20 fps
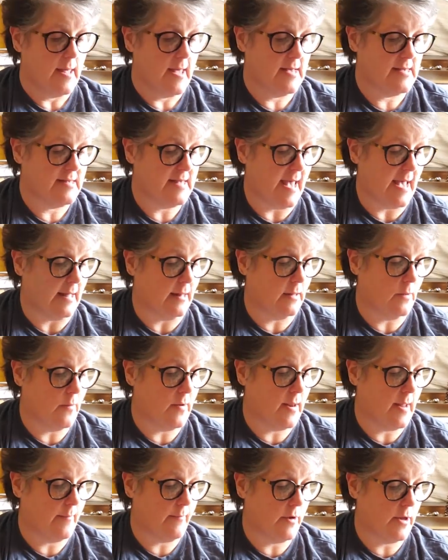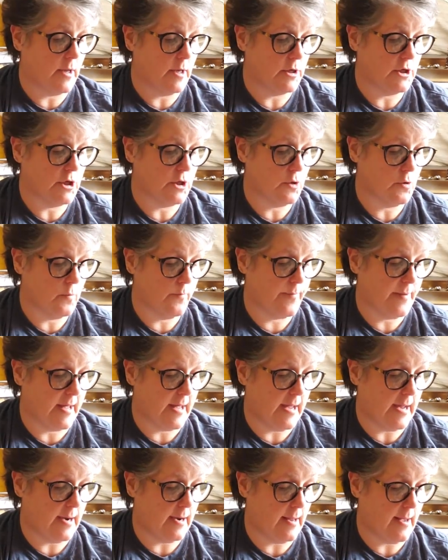exactly what I'm going to do,
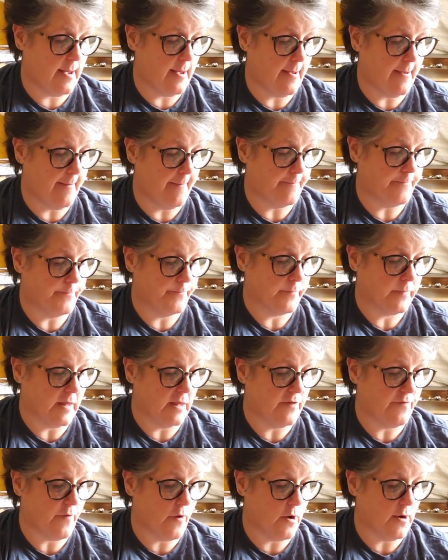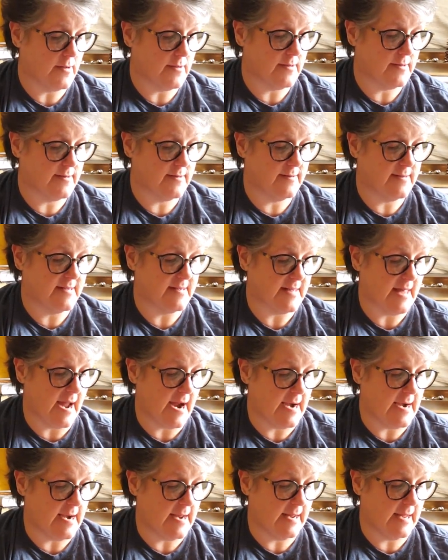but as far as
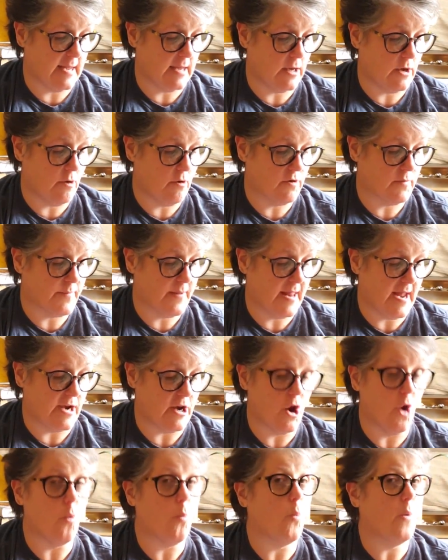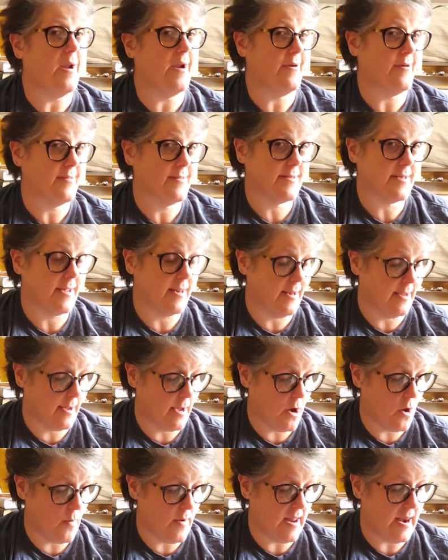designing it goes, but I know where it's going to
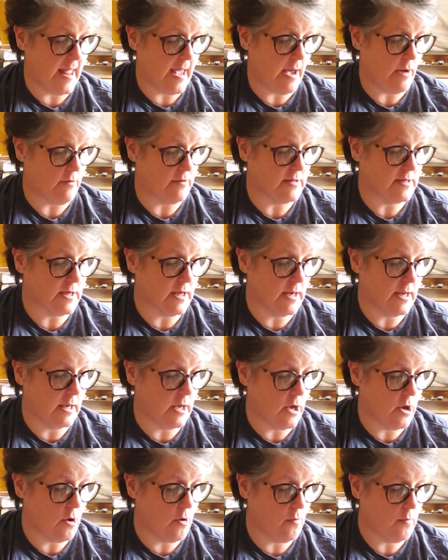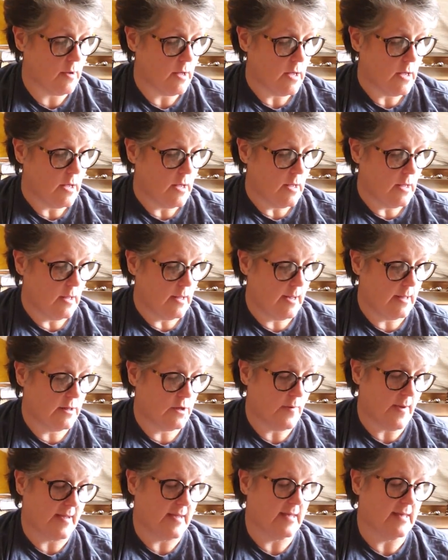go and how it's going to go. And
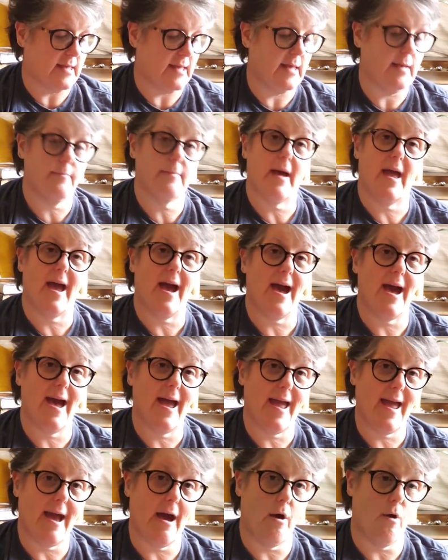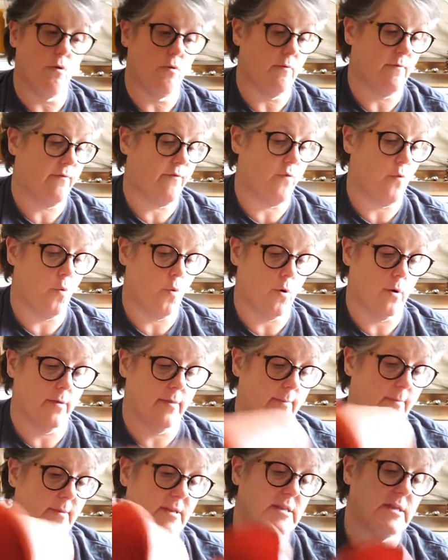so I can keep my eye out for
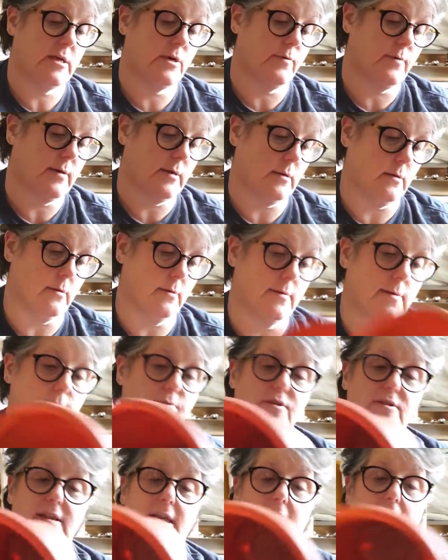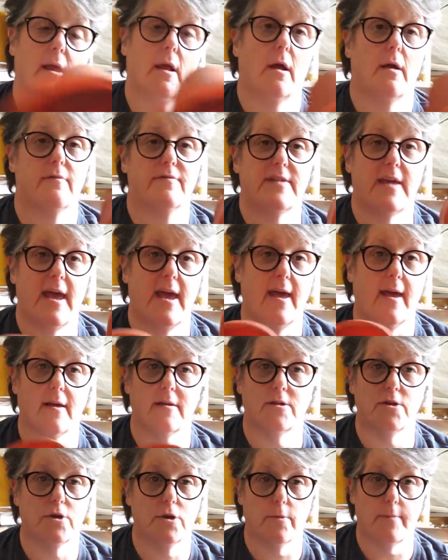the materials. I'm just taking off
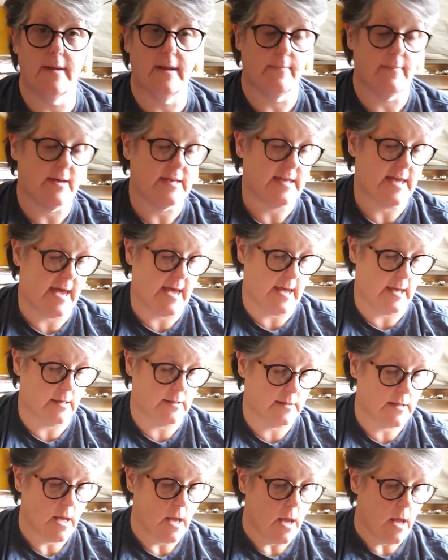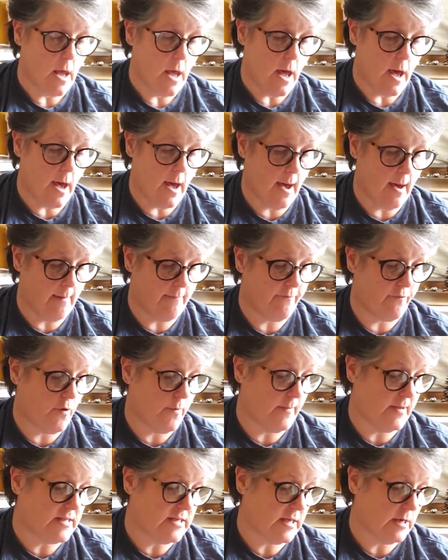tags, you know me and my tags, for
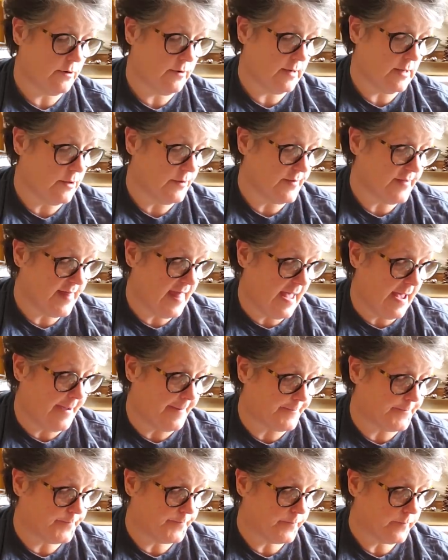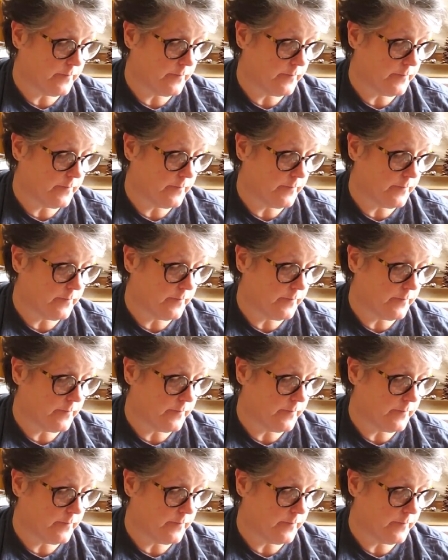materials that